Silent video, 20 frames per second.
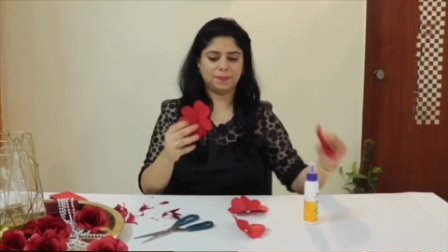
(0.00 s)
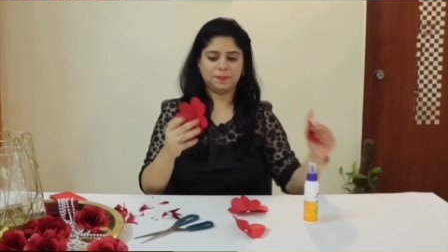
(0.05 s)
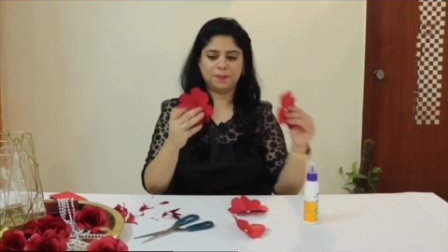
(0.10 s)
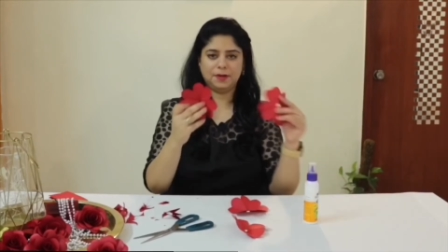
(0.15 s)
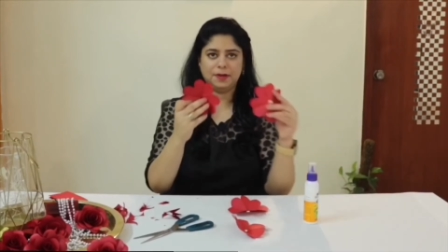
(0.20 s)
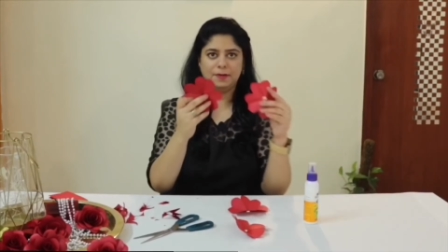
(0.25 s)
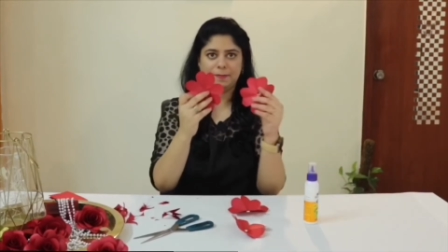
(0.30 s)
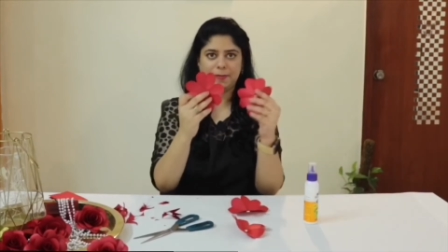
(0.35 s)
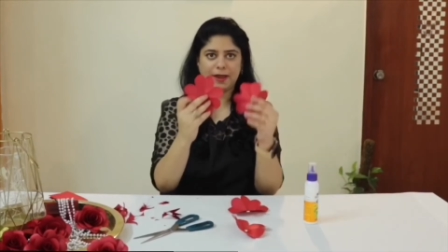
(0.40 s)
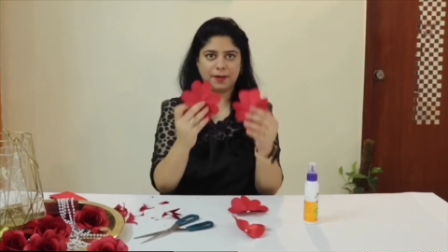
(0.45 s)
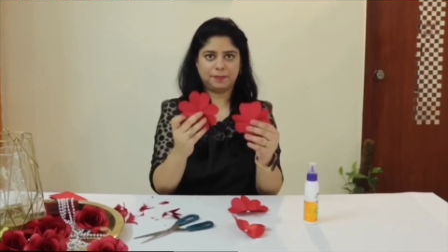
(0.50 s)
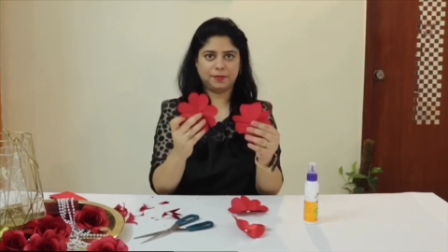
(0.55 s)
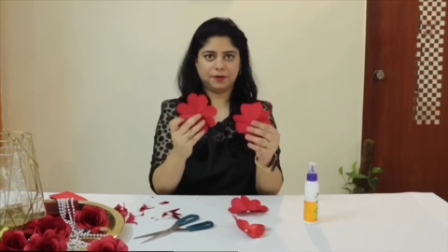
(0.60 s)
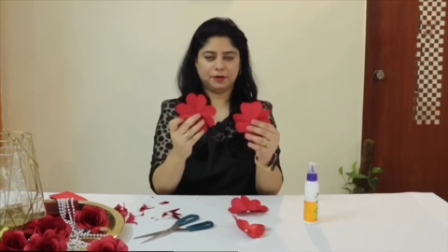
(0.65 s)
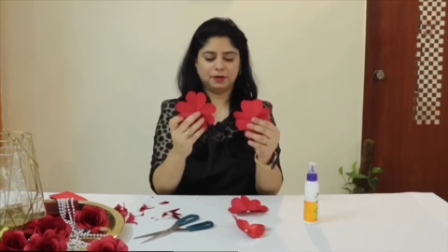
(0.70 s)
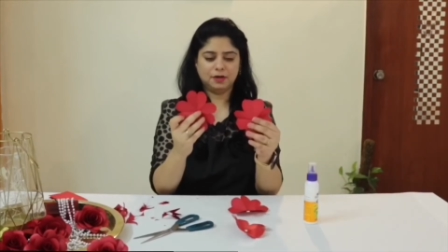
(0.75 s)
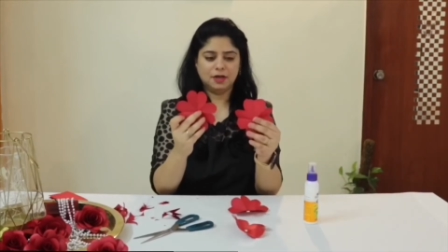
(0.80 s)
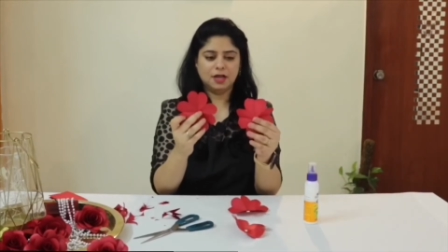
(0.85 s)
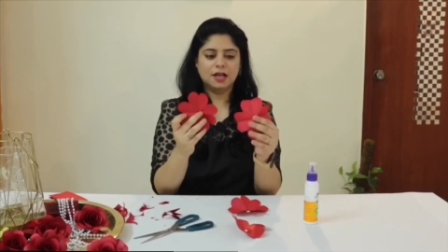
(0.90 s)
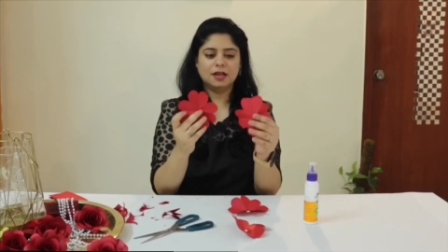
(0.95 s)
paper.
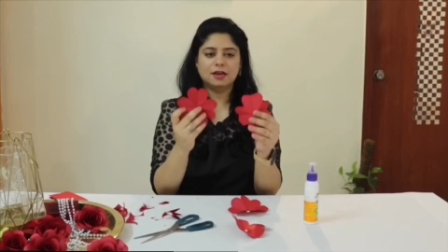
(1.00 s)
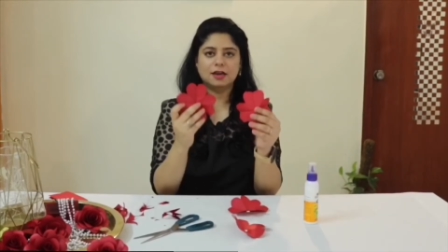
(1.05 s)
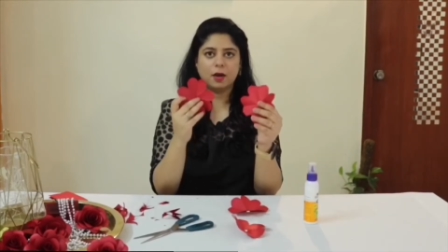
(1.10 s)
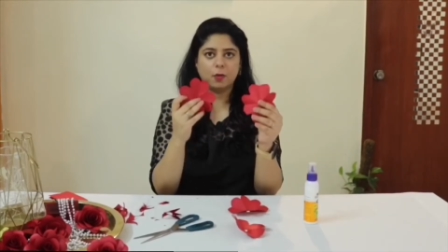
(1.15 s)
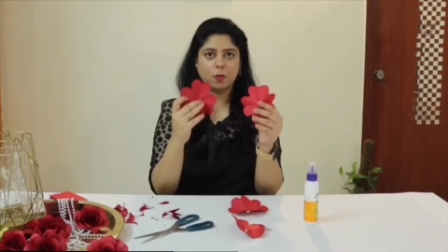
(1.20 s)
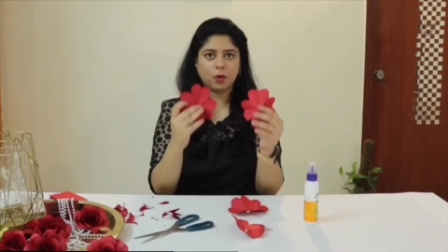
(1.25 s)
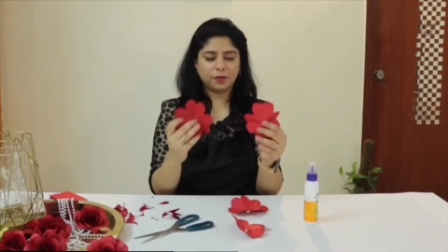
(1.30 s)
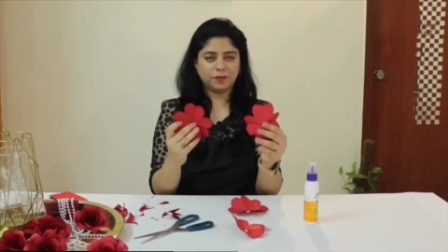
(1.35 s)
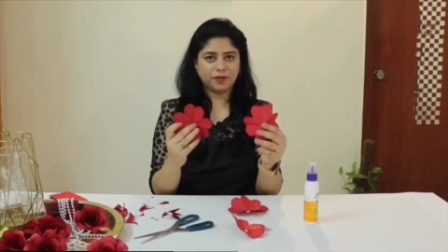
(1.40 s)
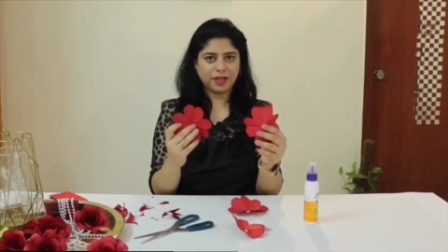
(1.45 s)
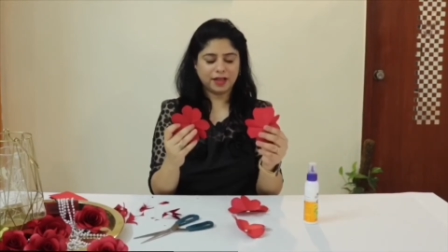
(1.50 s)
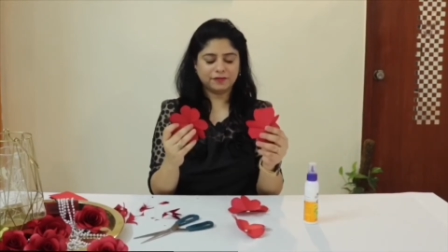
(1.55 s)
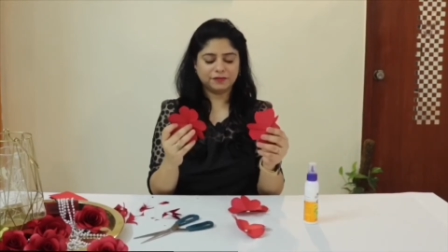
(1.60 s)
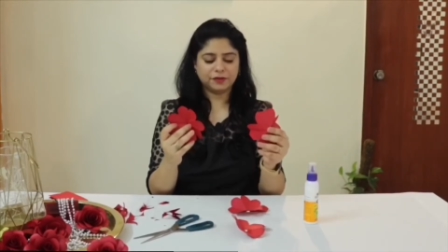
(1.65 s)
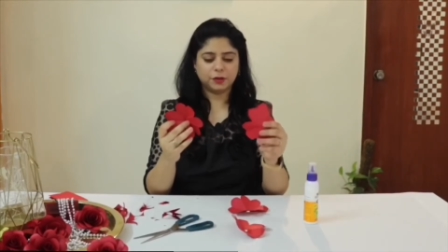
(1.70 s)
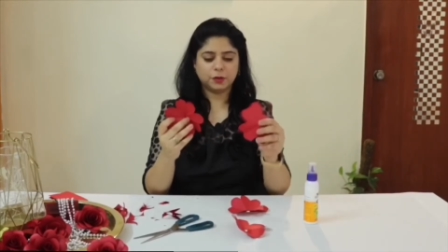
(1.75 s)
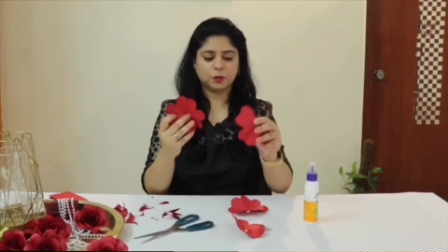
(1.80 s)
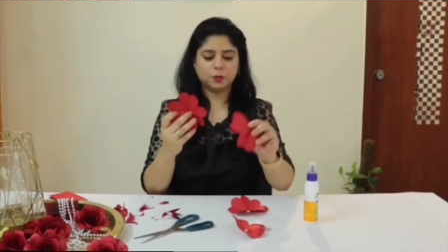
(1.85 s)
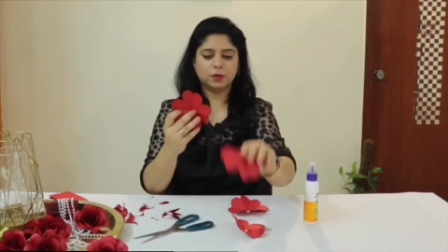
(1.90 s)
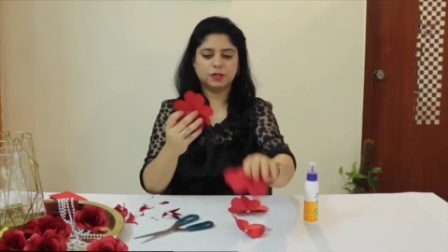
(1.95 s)
Now what we have to do
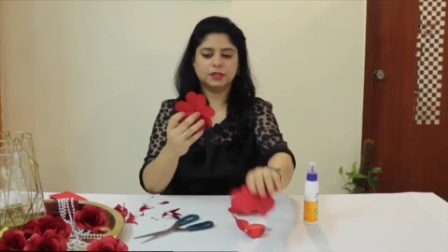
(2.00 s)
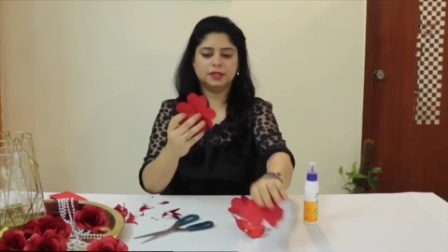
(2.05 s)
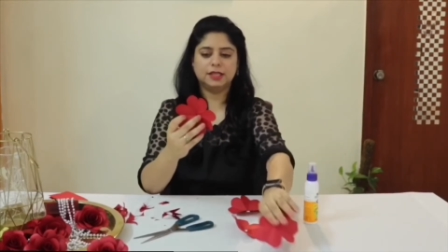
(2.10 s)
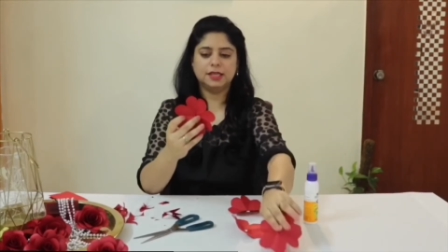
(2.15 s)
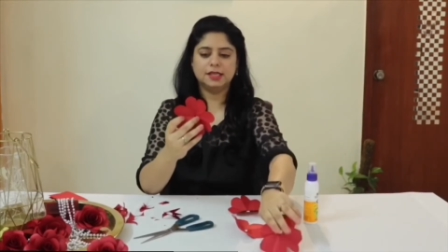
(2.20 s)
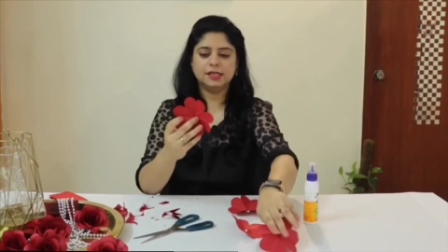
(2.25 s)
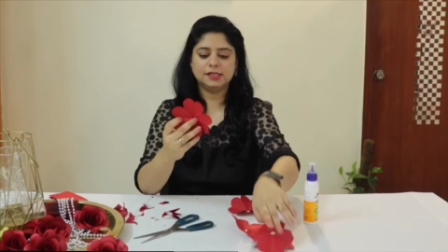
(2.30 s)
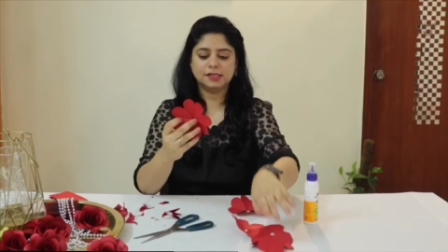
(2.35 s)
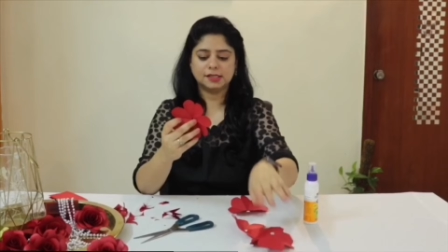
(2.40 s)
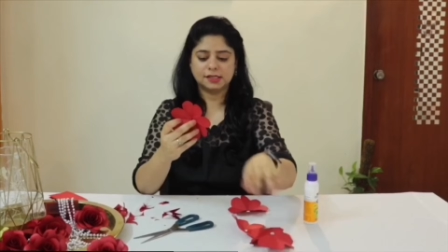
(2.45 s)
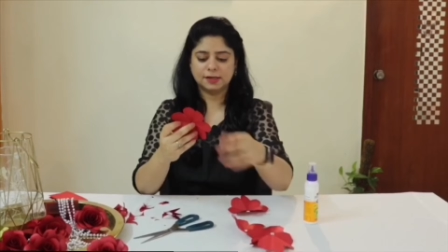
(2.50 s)
with this,